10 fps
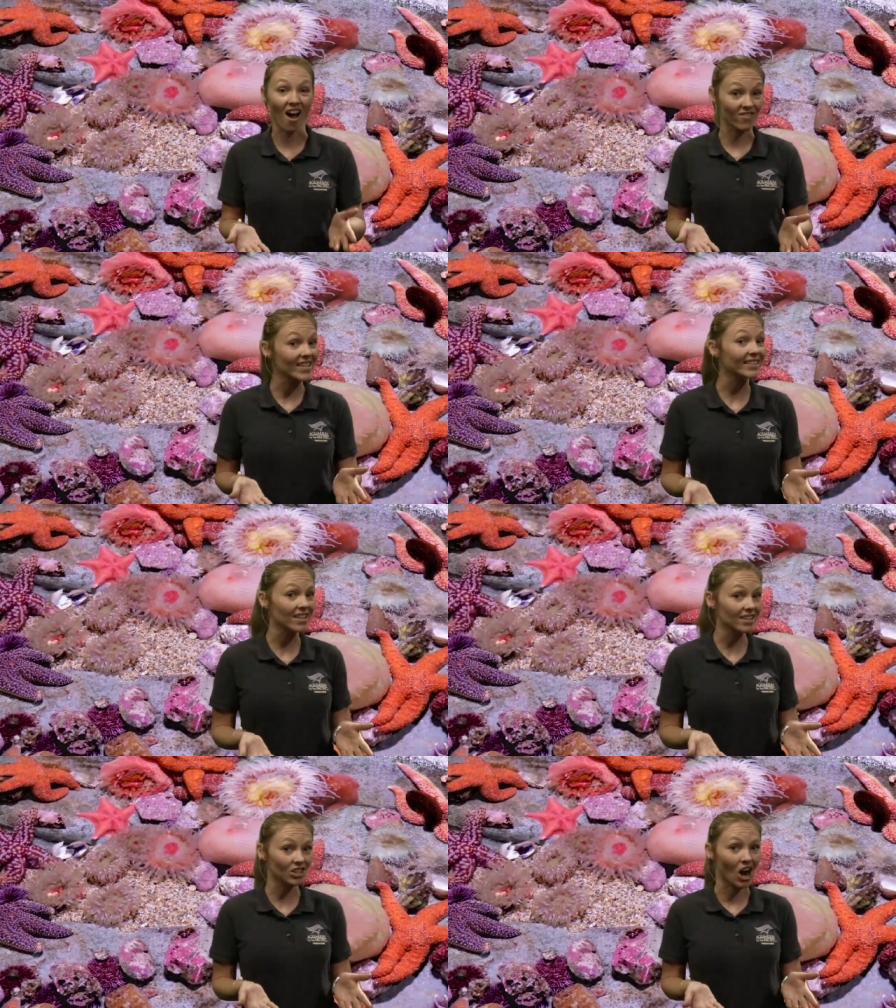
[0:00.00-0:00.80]
of a
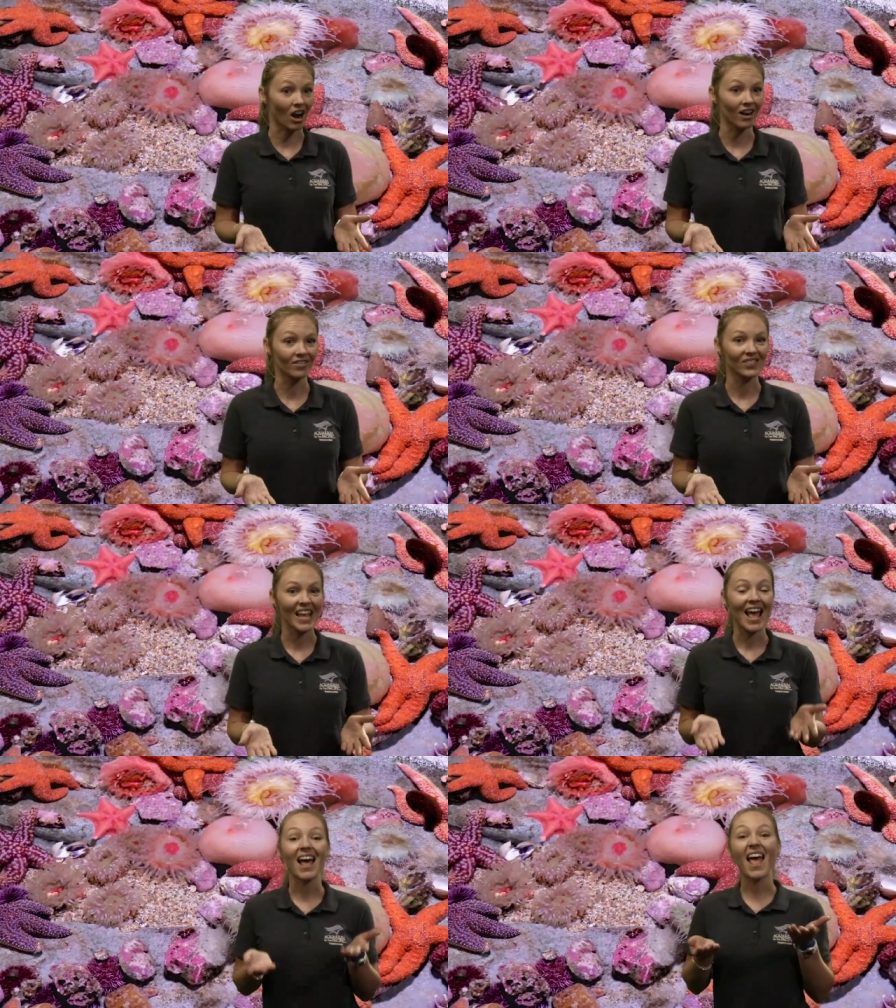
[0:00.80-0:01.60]
sea star
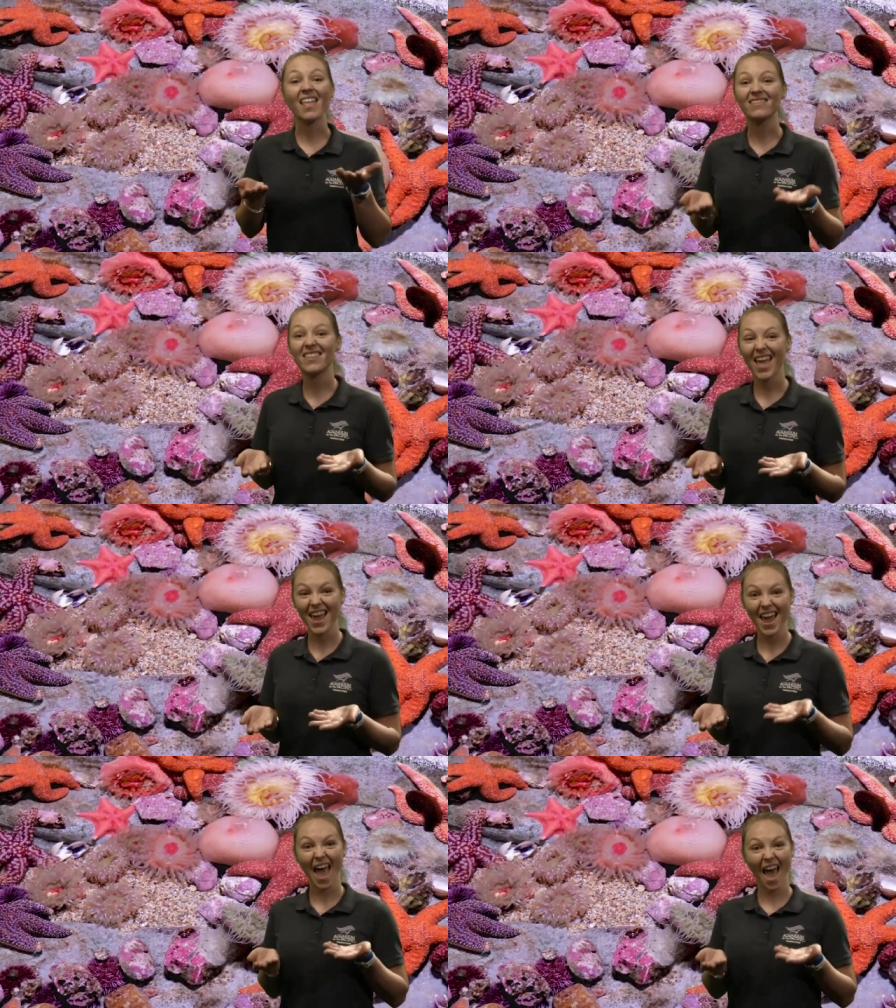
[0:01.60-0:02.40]
and they
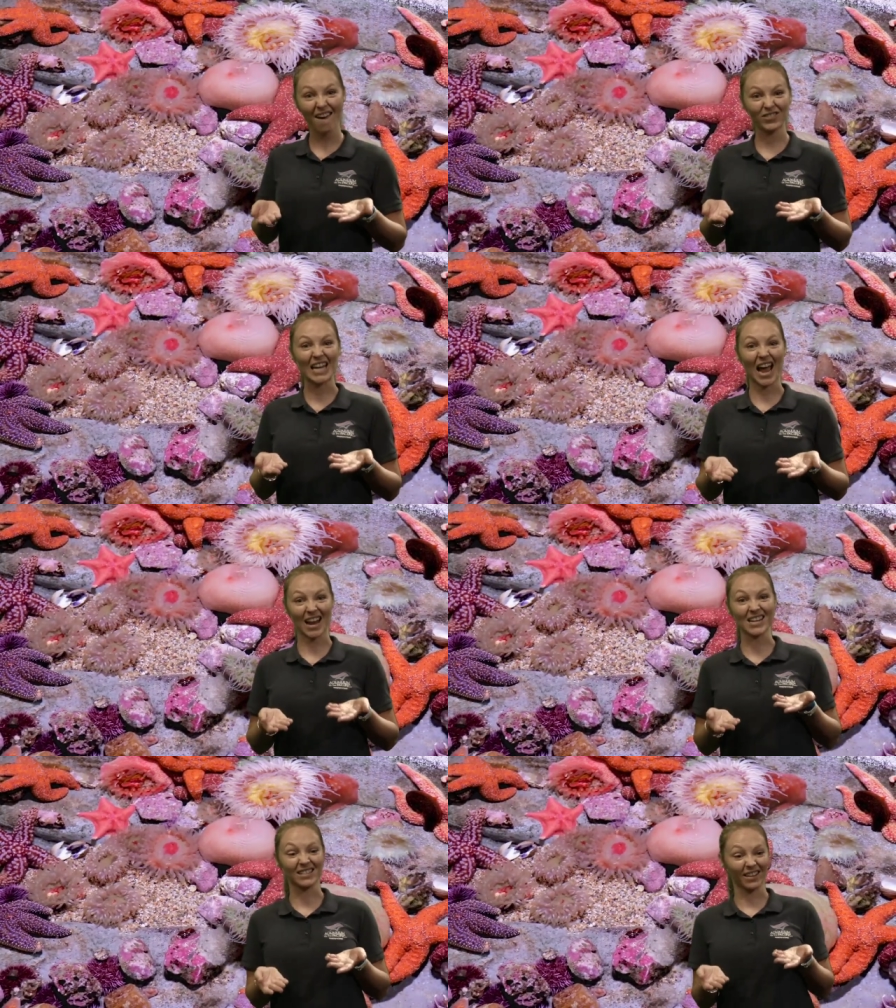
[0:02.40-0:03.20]
have
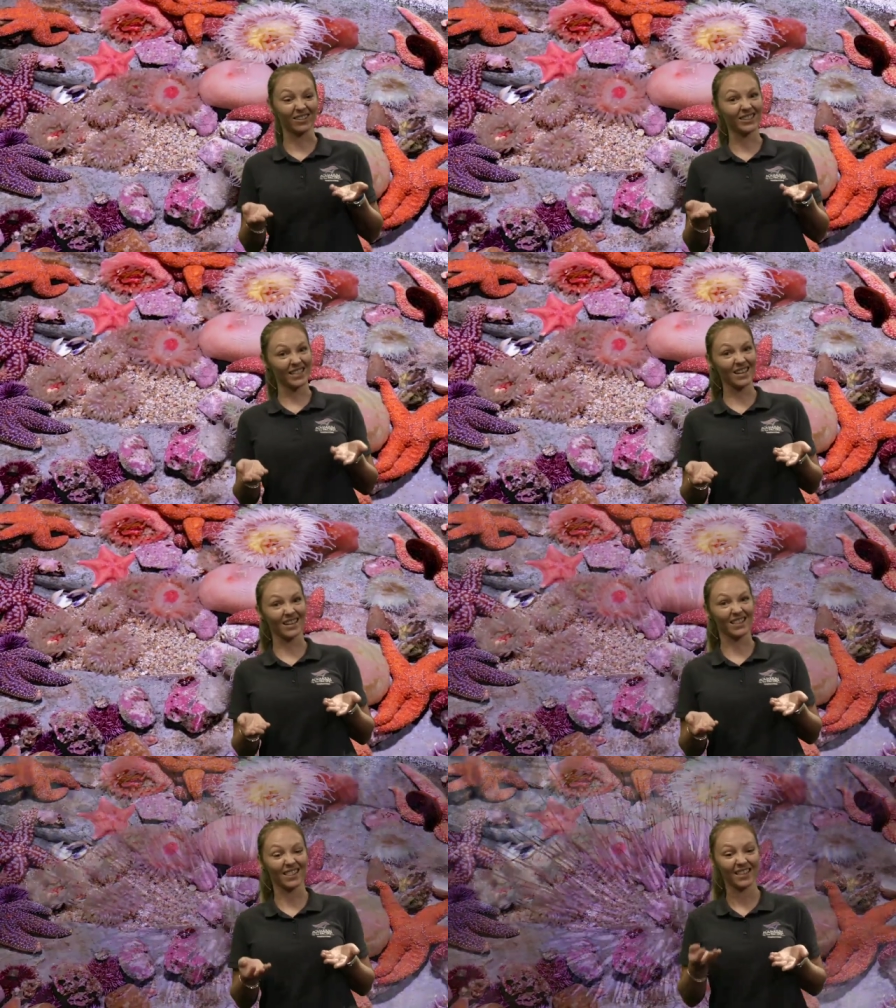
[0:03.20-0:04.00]
tiny little teeth.